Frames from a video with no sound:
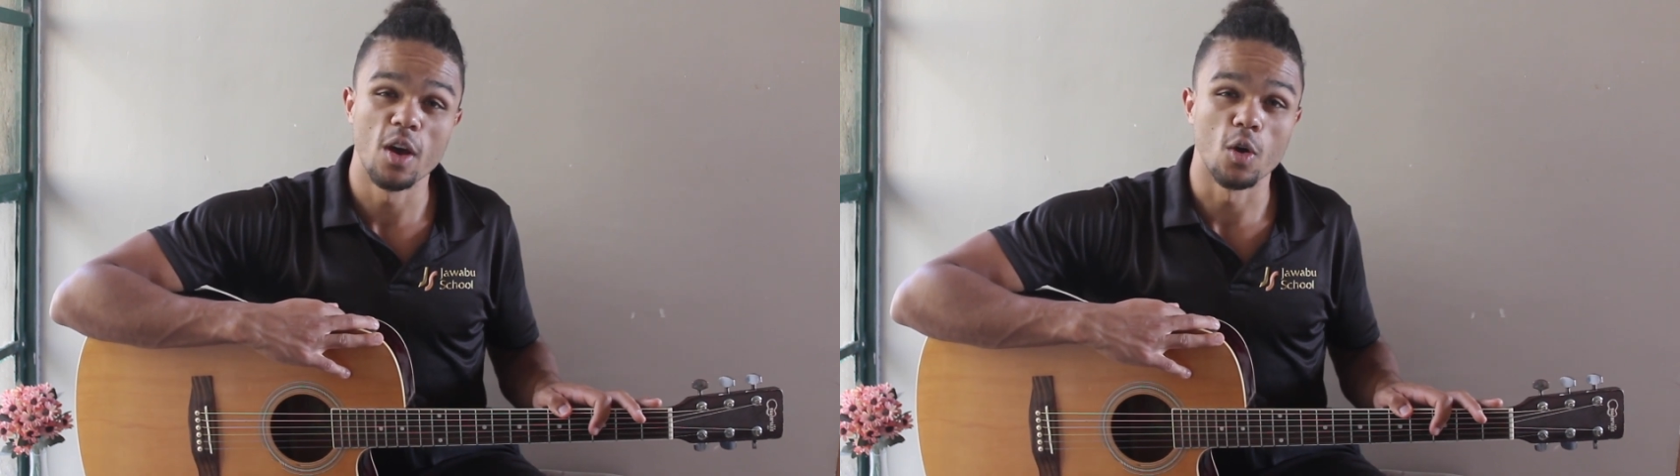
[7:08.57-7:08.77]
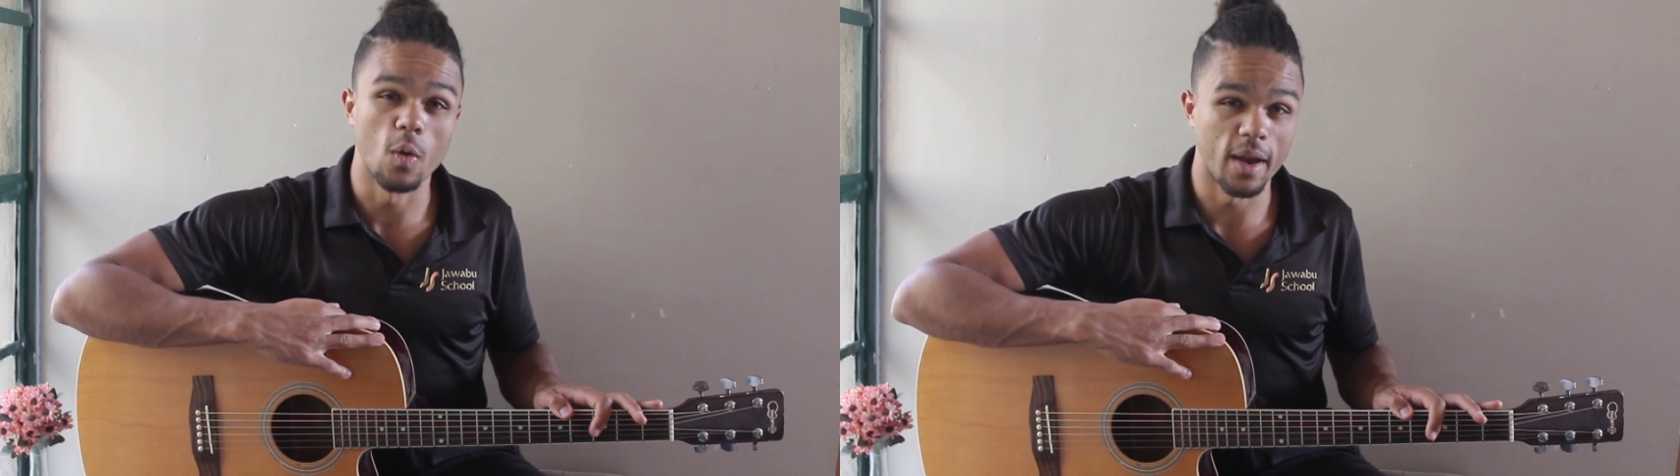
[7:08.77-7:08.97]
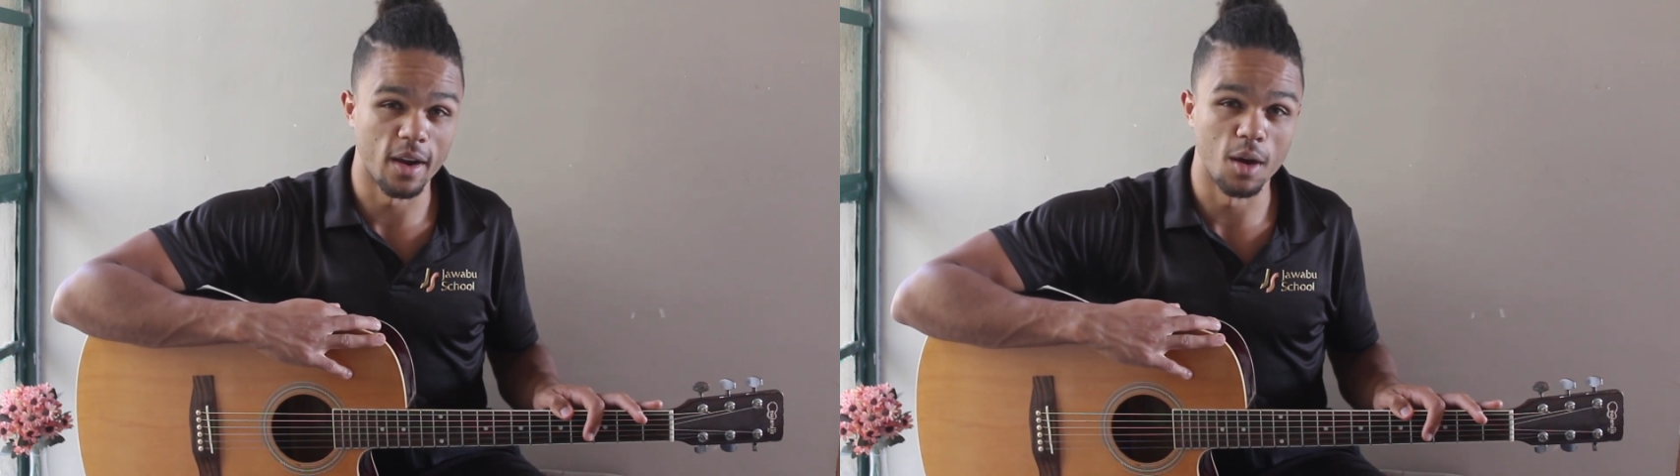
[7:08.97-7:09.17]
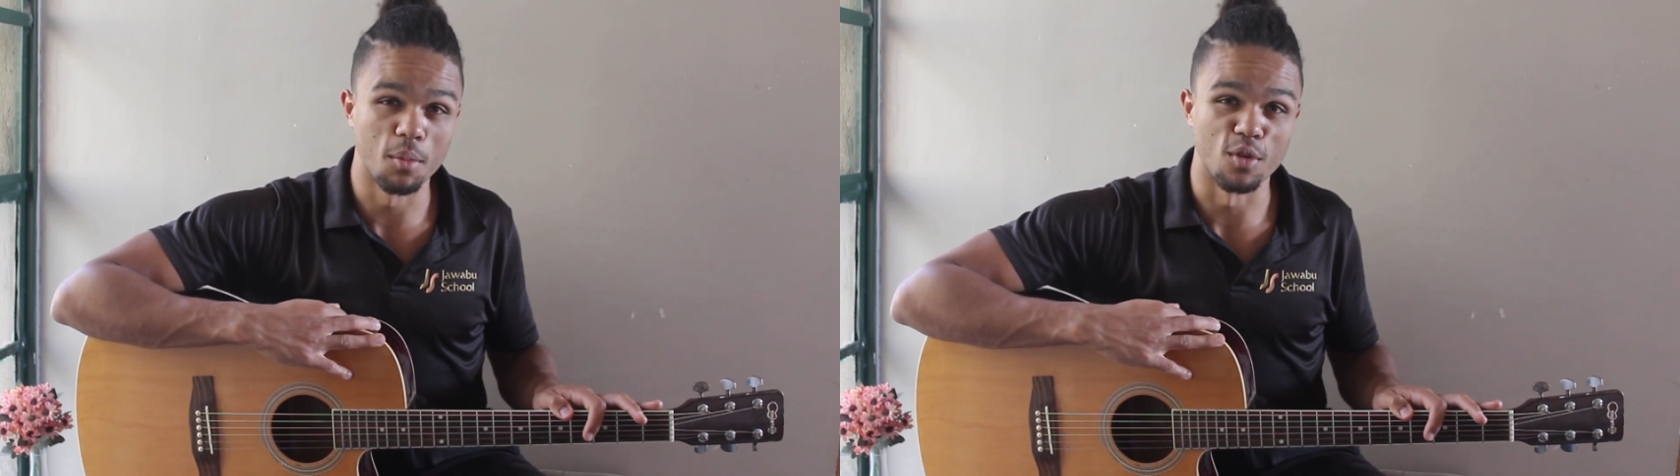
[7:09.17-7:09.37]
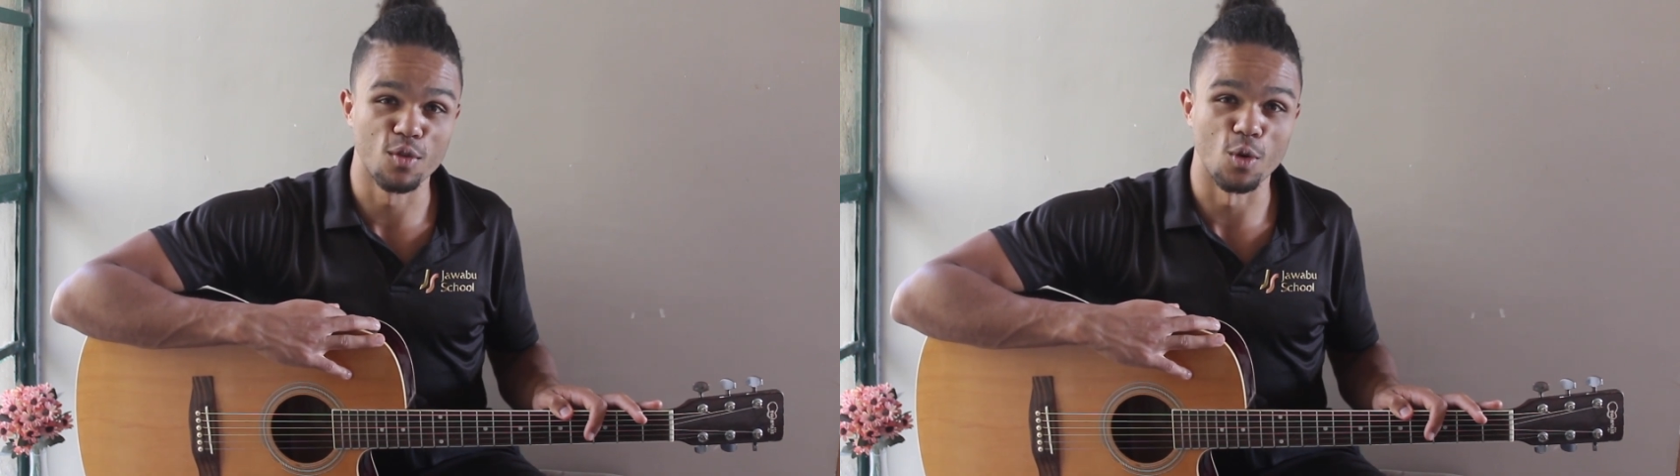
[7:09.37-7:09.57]
quite a
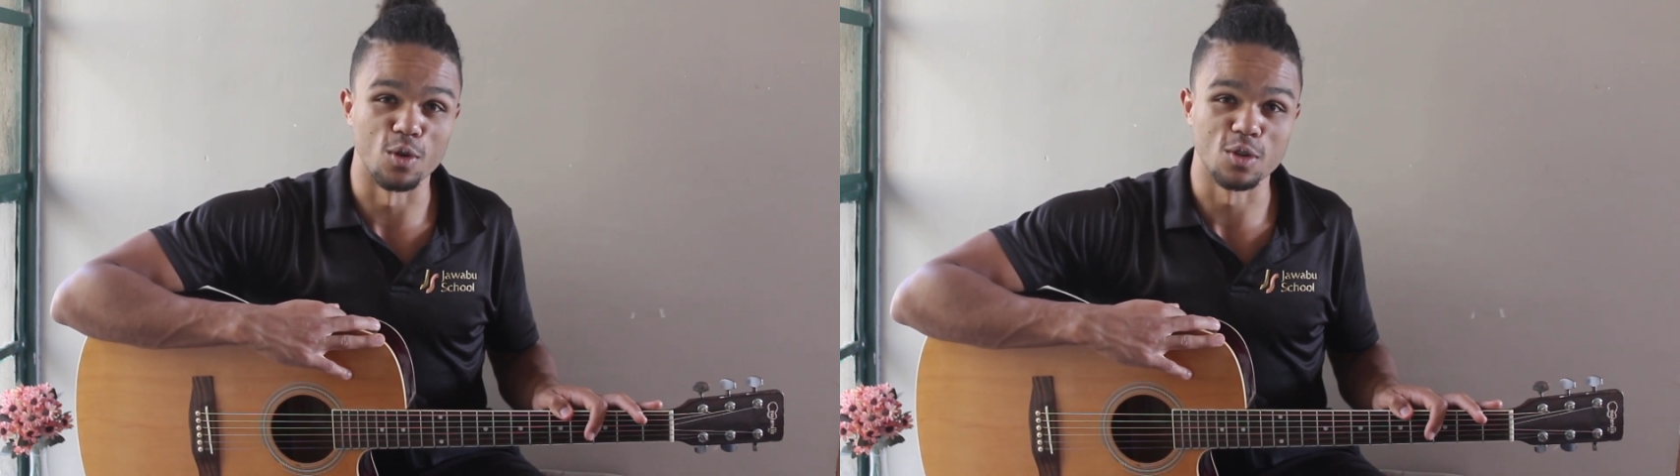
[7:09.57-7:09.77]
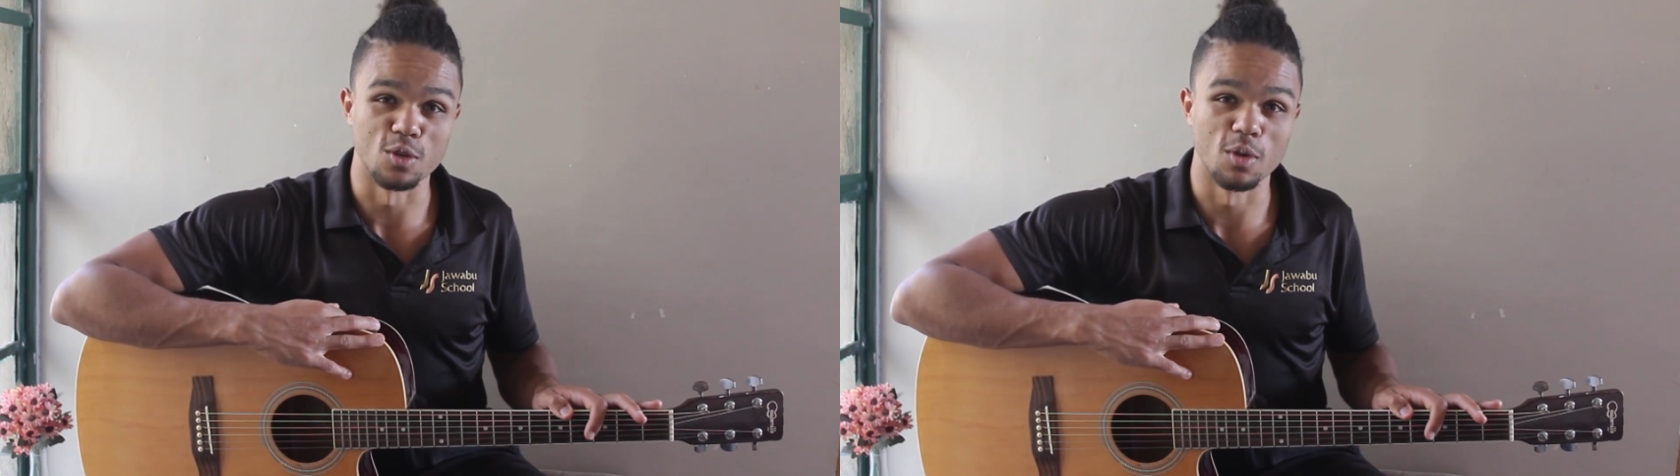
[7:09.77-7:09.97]
number of chords because